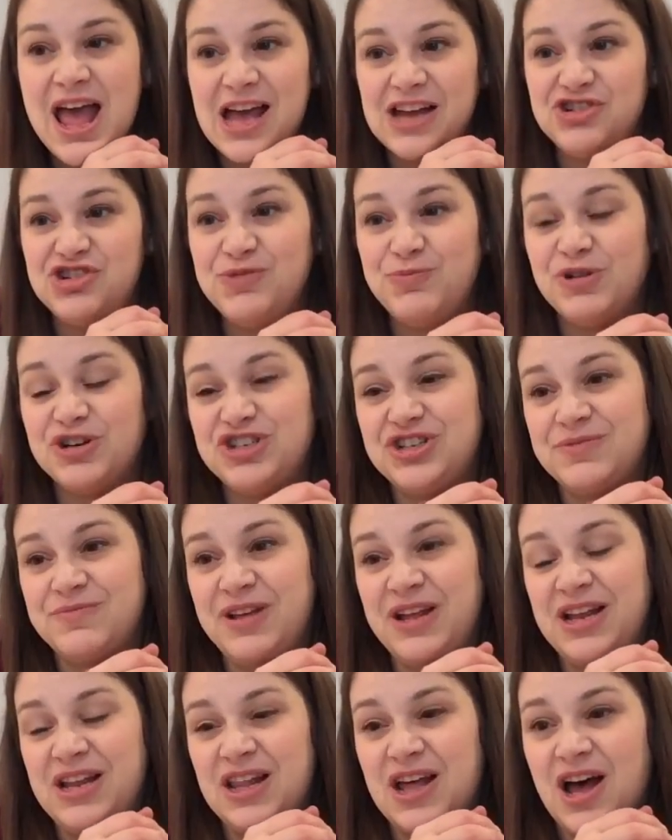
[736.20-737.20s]
and she puts them
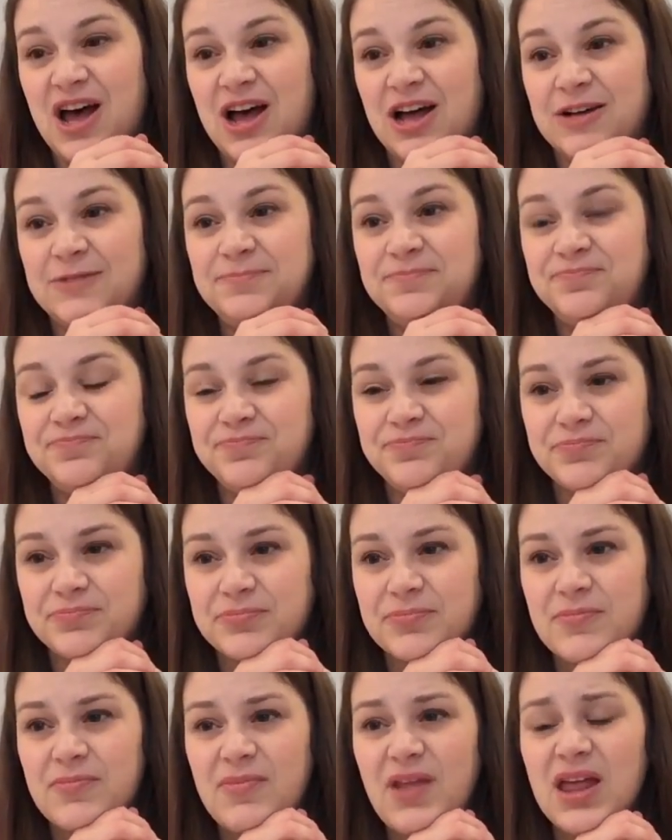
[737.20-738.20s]
in the
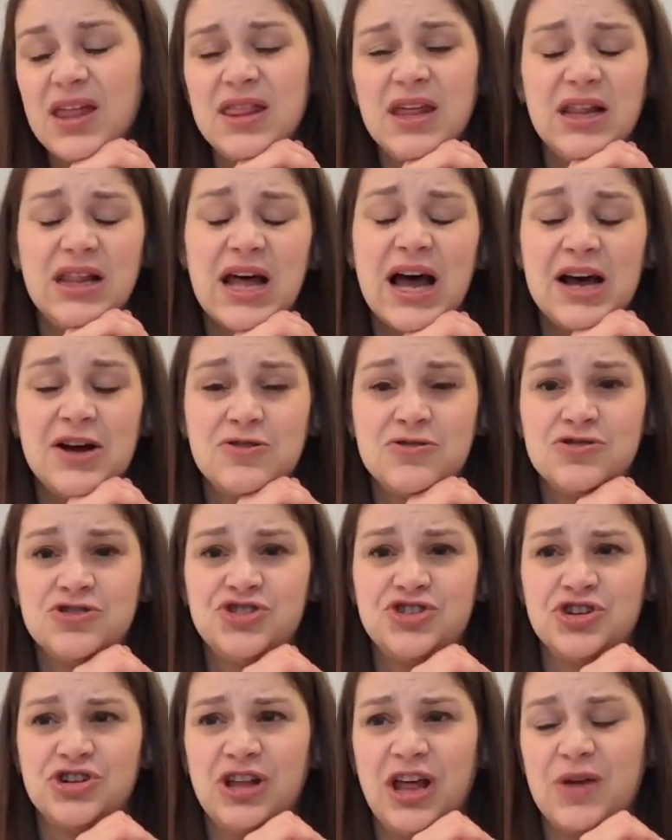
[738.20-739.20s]

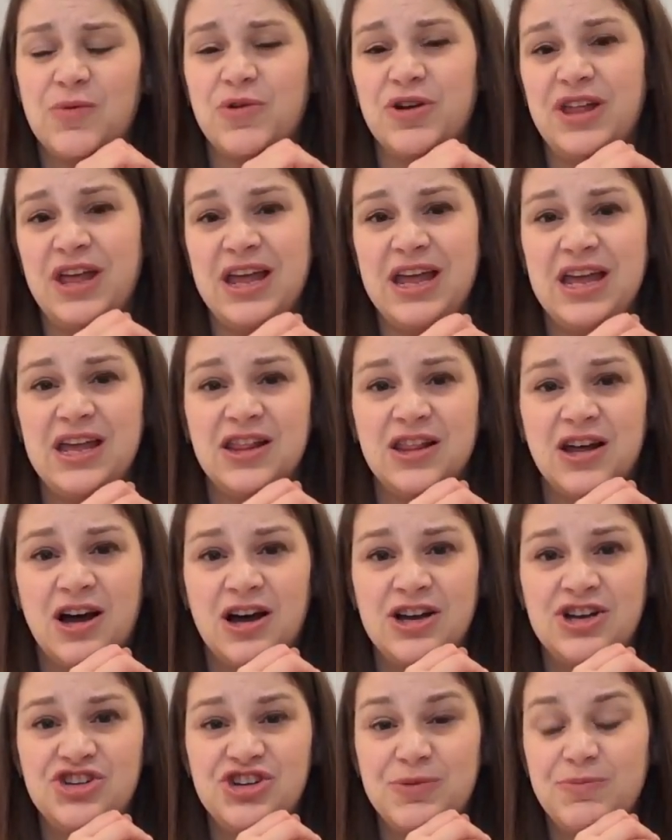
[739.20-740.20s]
lounge or like where they eat
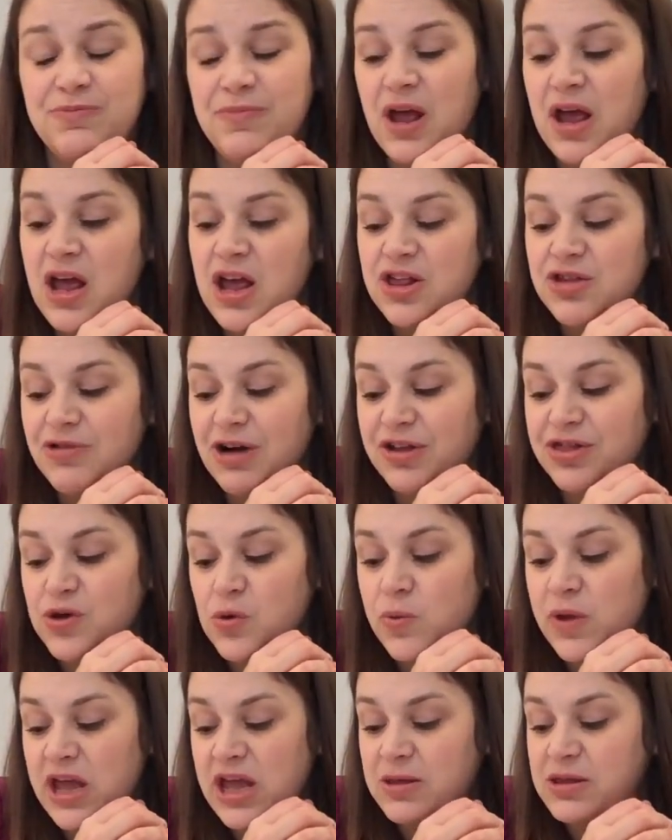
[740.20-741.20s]
lunch, and throughout the
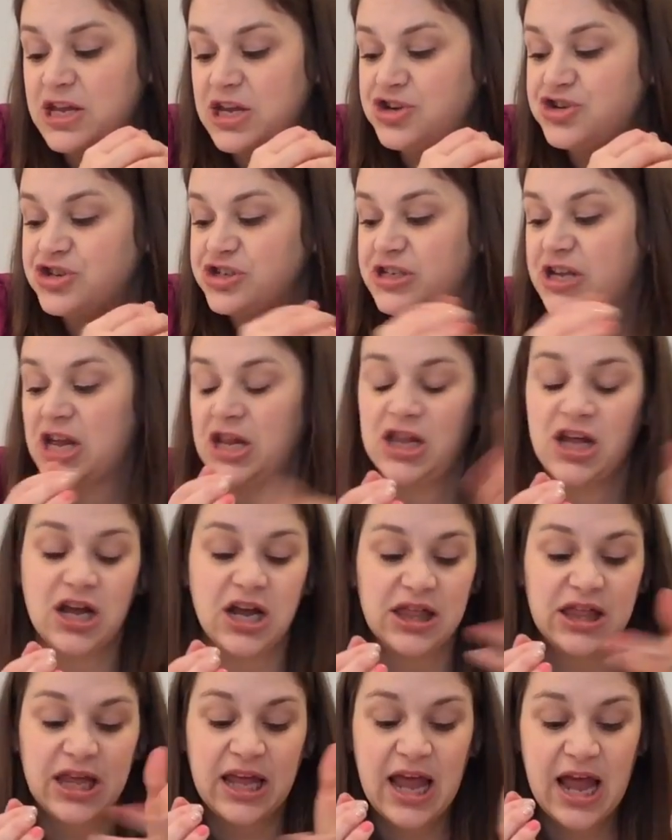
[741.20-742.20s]
week teachers can
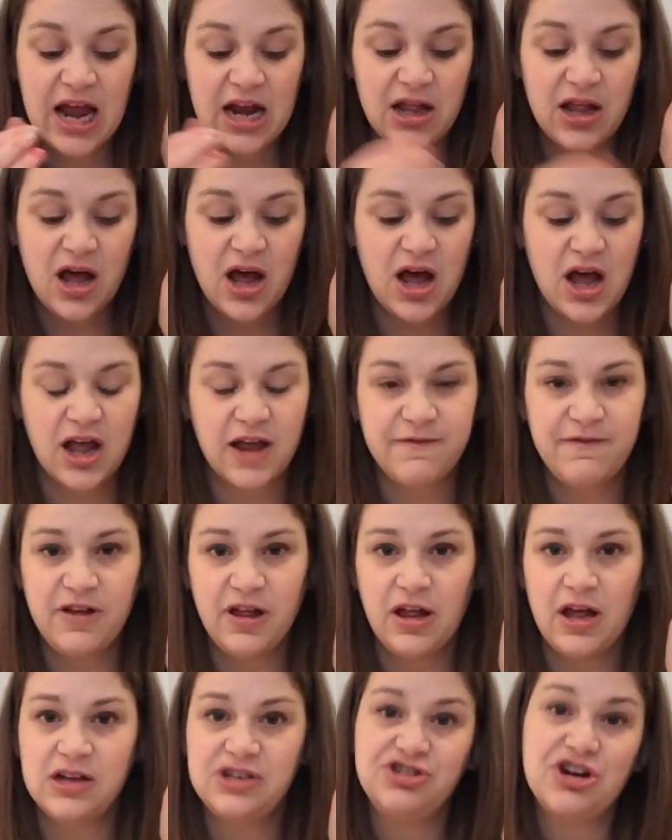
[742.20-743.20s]
look at the catalog and
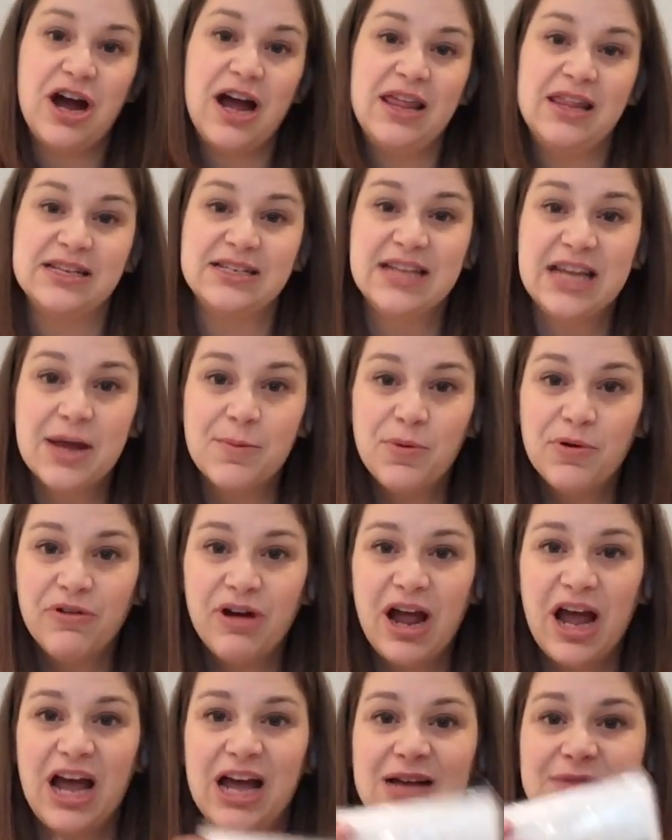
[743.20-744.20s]
try the sample
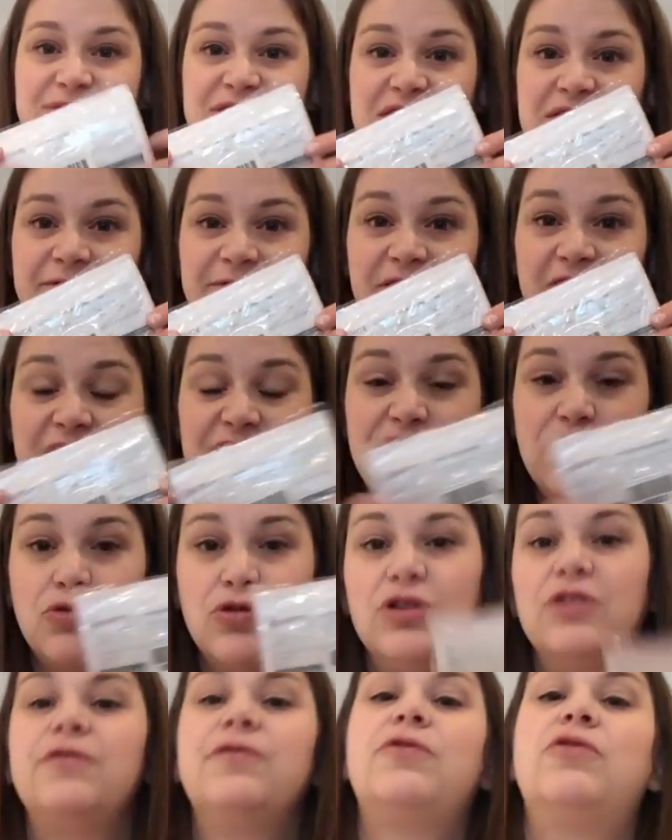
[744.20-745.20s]
wraps and fill out the
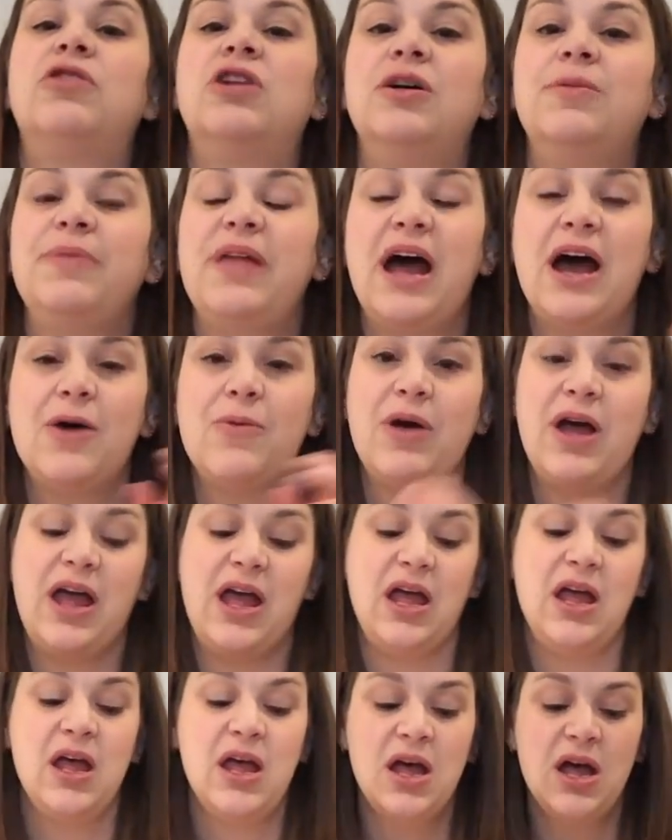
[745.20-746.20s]
order form that
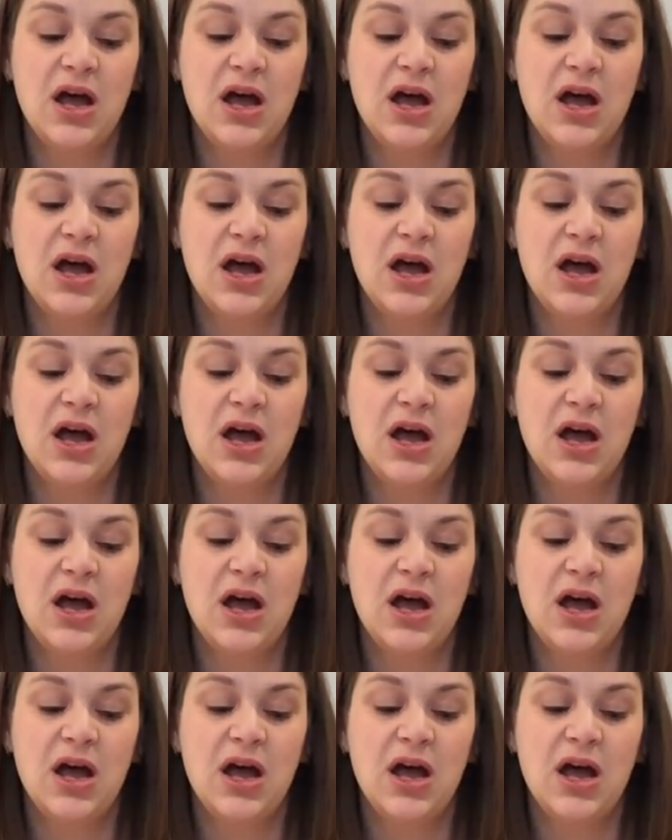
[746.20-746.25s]
way.